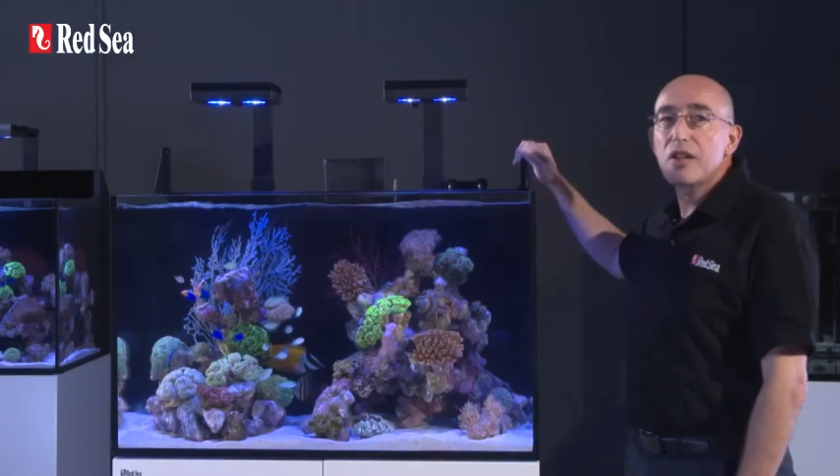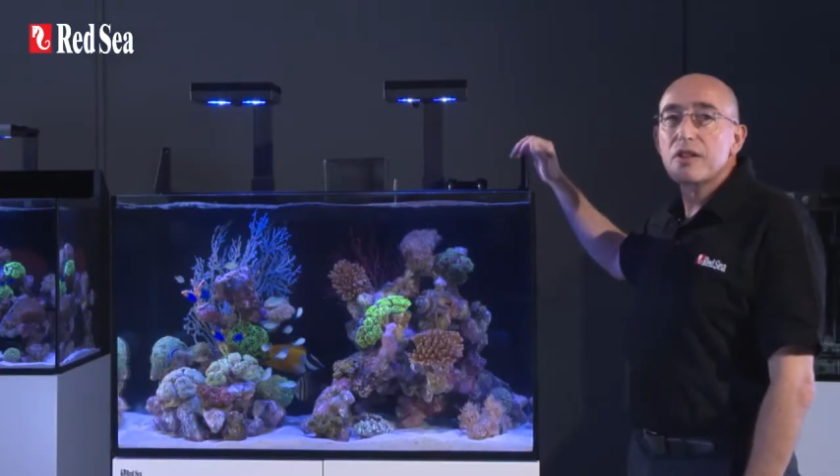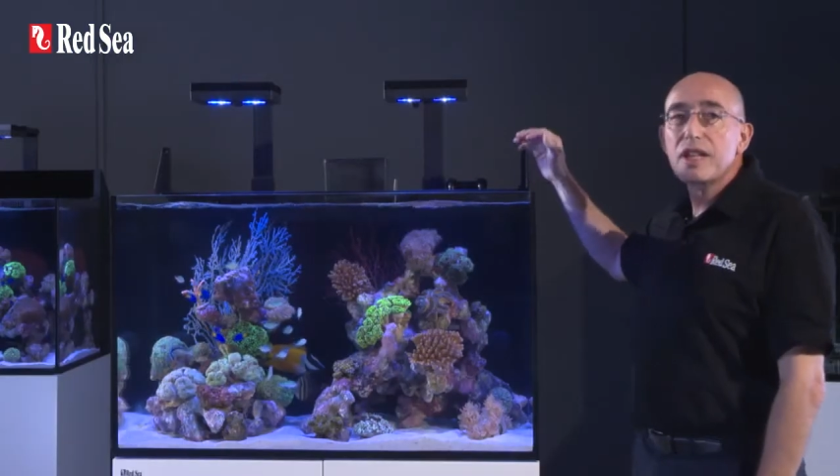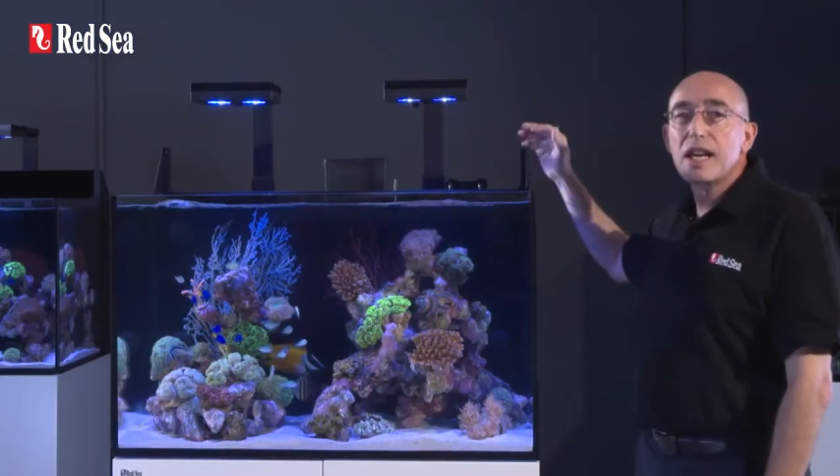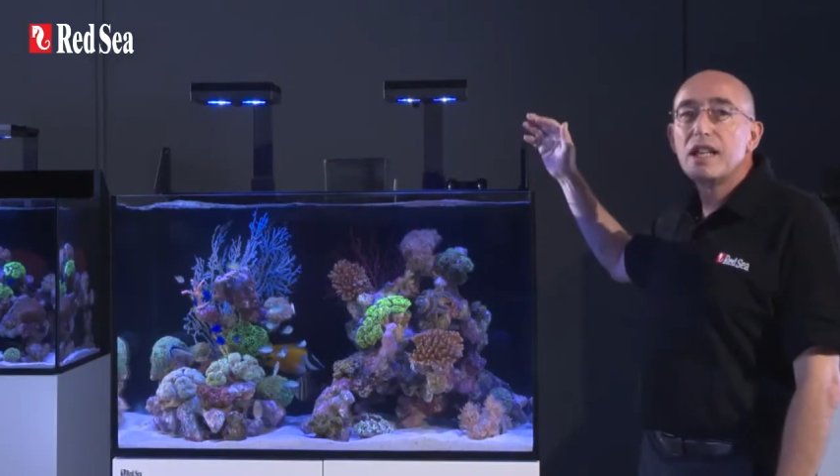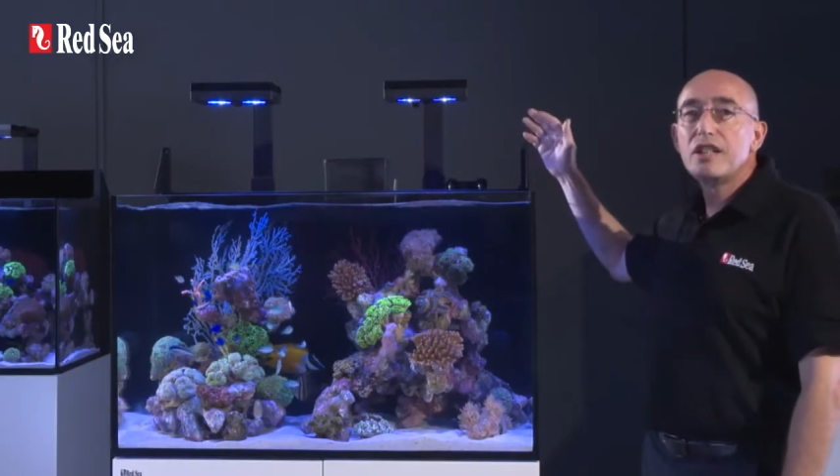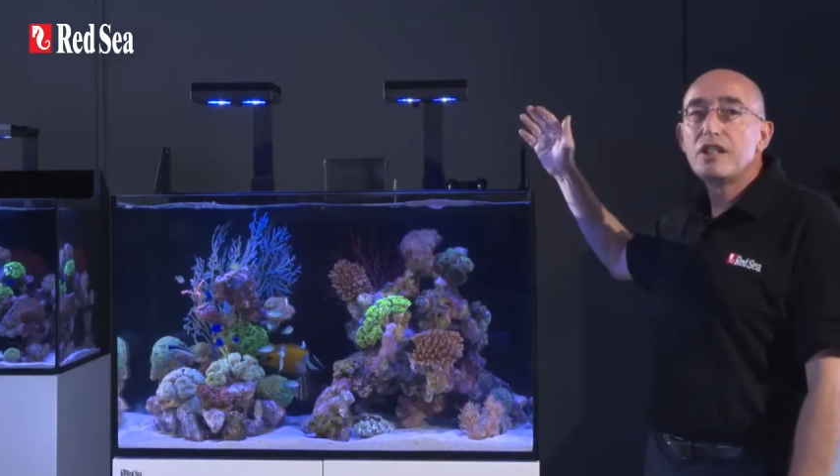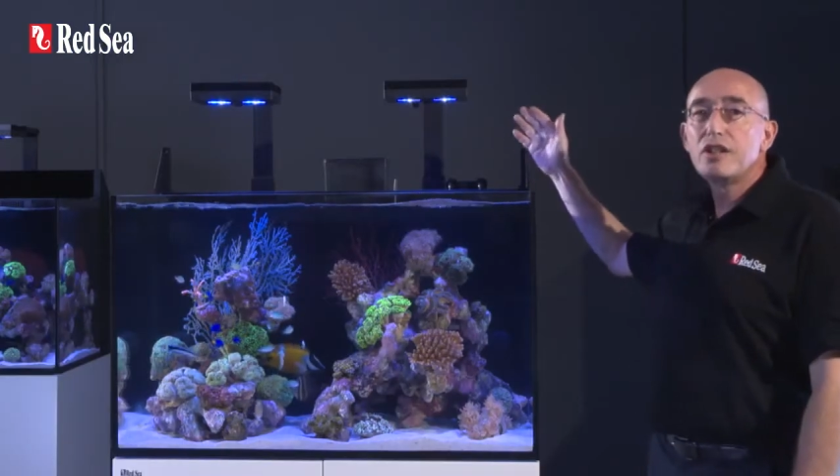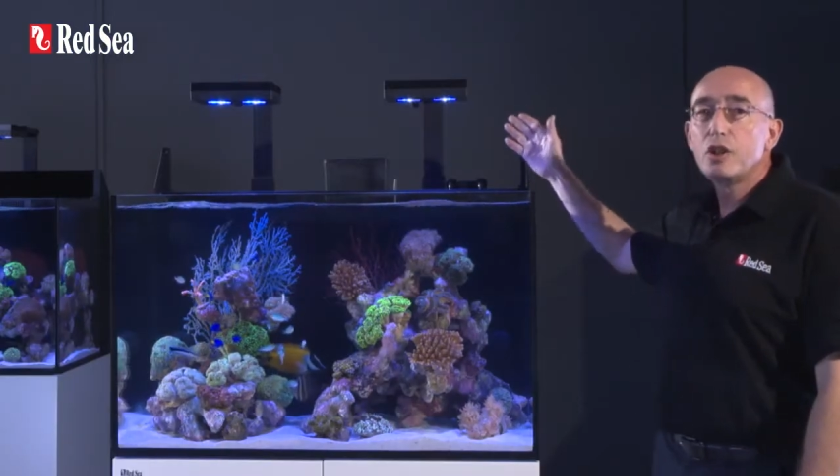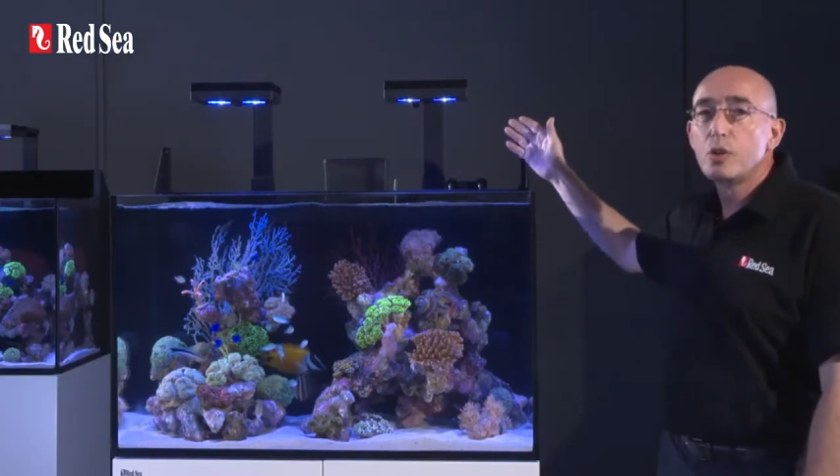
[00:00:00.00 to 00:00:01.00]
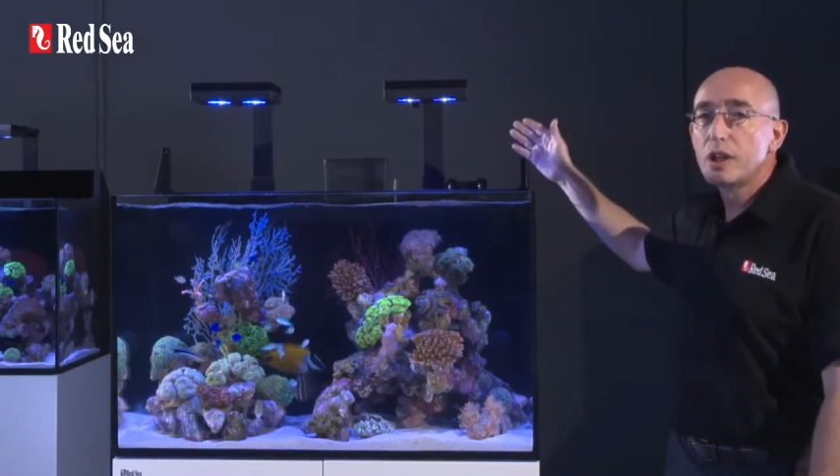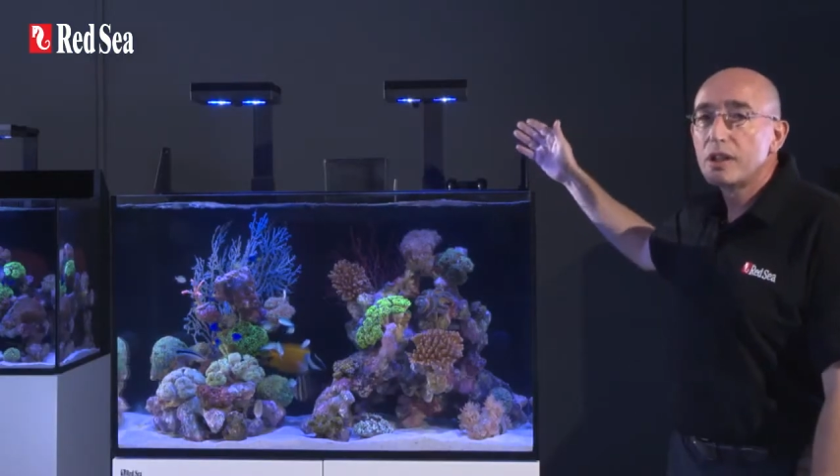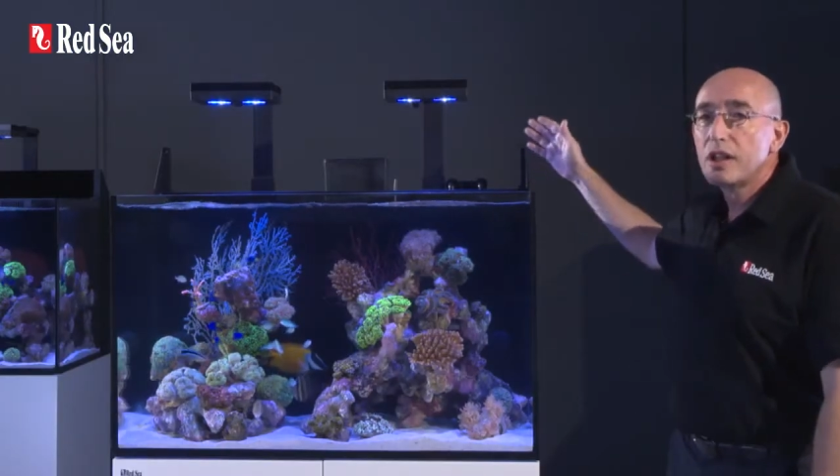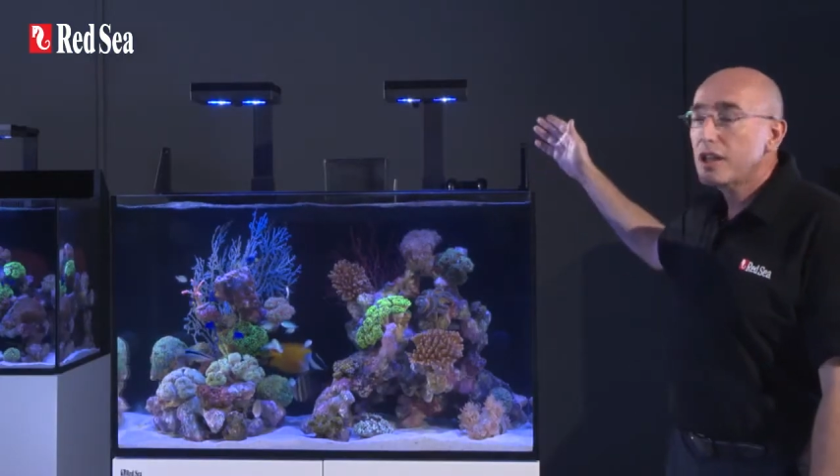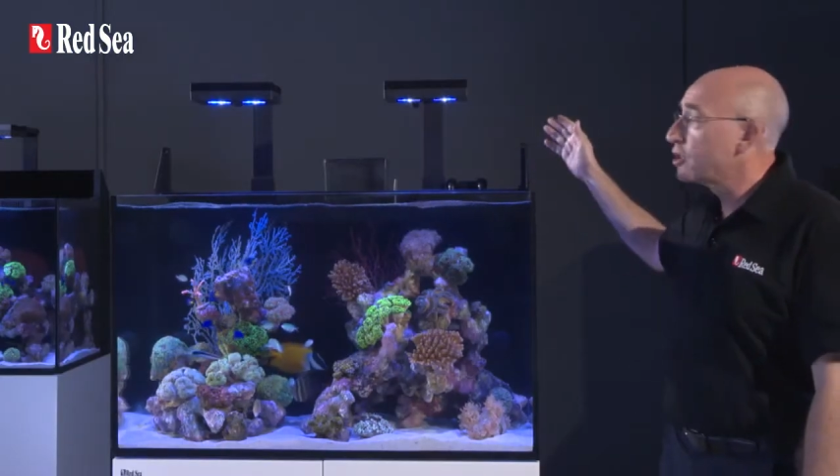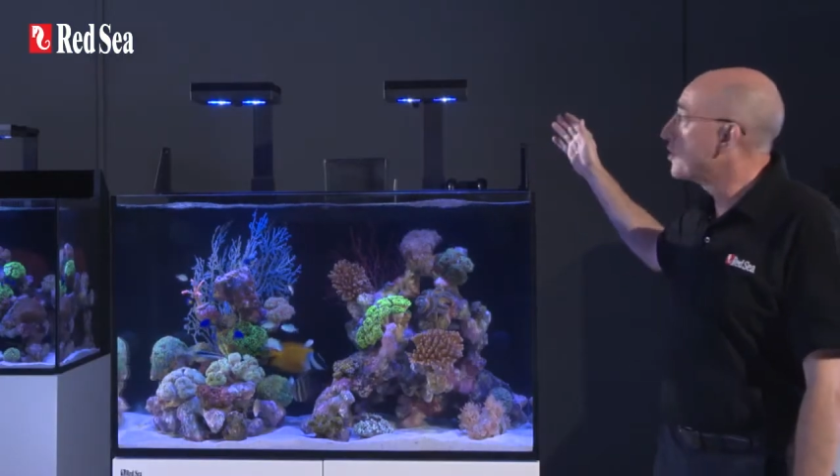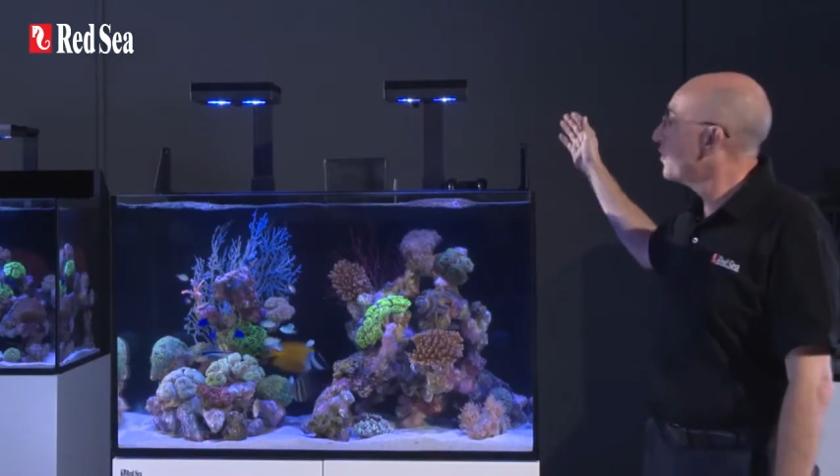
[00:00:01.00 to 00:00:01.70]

The LED unit is